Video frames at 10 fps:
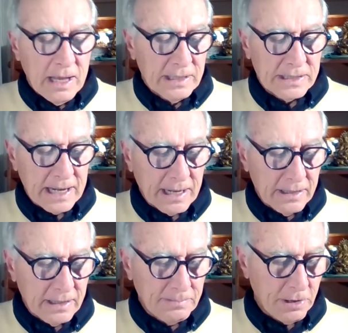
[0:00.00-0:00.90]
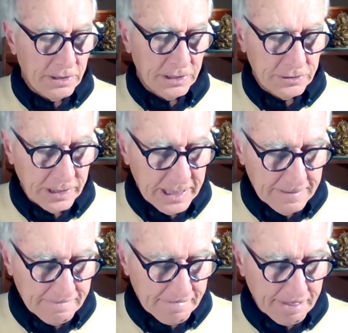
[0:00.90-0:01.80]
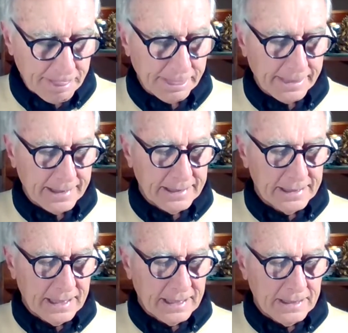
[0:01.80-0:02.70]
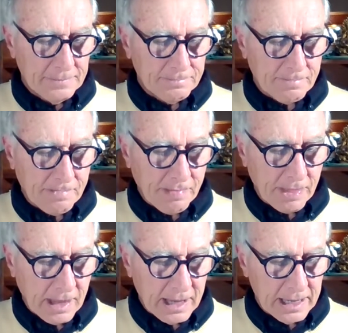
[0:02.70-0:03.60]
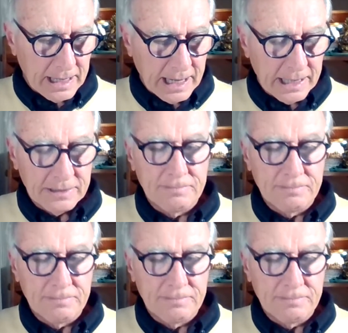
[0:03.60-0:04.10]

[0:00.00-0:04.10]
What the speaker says: he sat under the Bodhi tree and